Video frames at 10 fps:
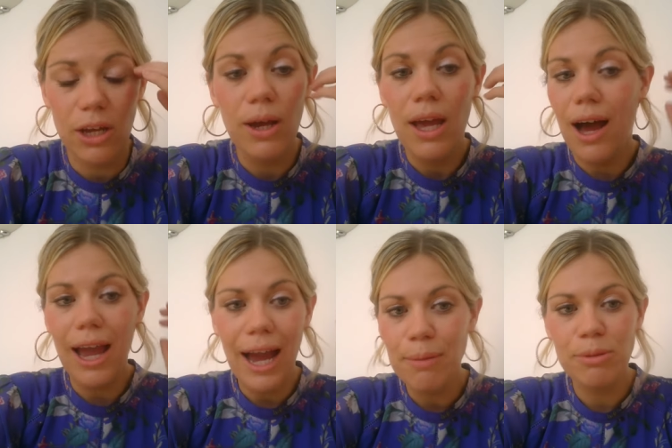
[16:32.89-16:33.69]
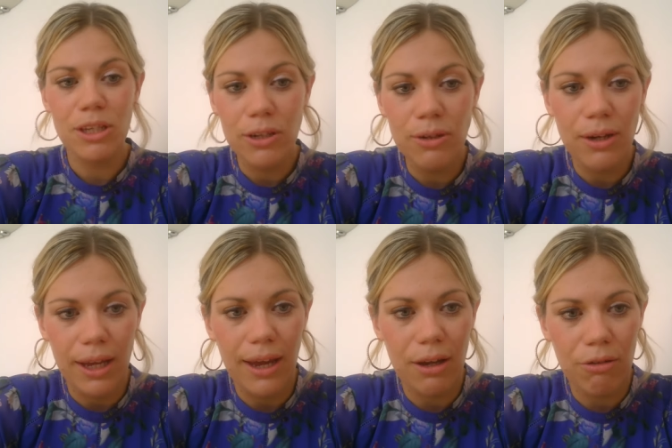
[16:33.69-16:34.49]
So I
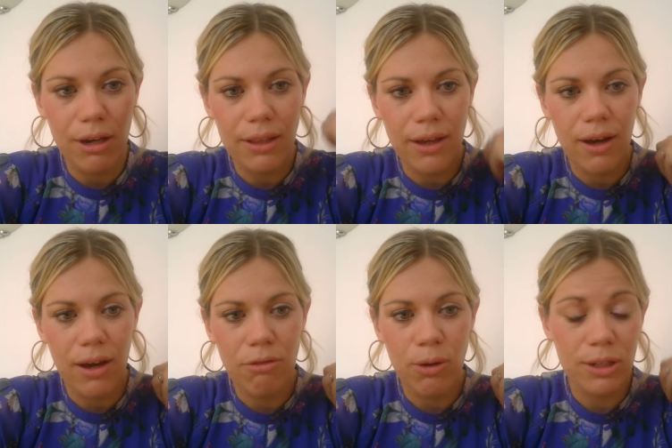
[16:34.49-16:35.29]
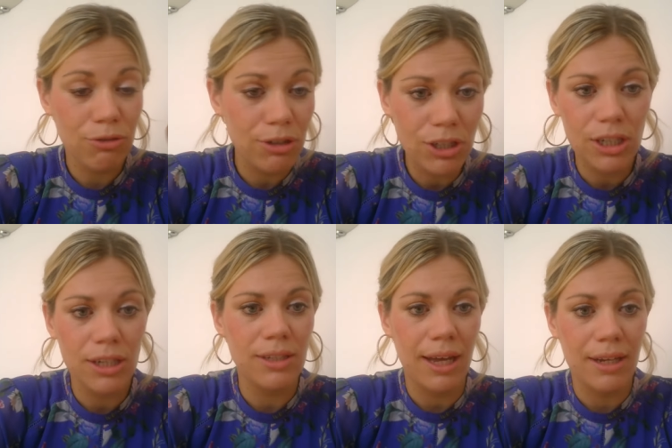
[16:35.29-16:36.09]
absolutely agree that our role as
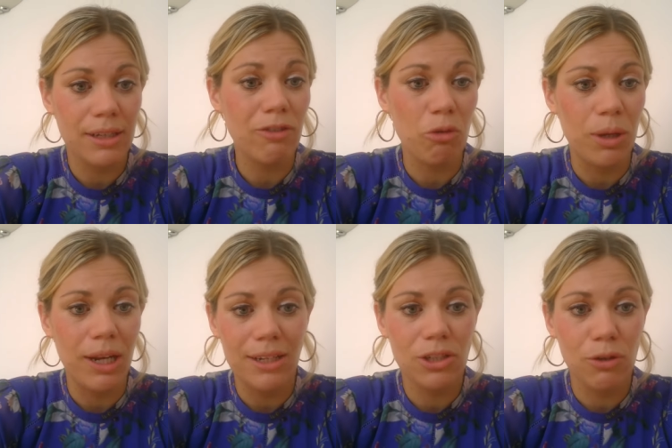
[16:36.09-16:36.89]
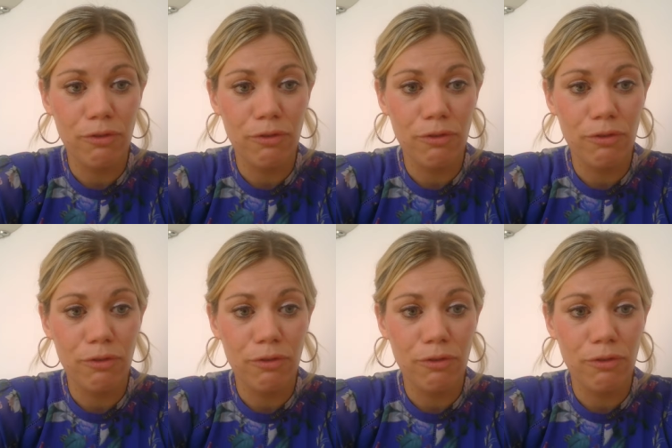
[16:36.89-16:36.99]
Christians and as government is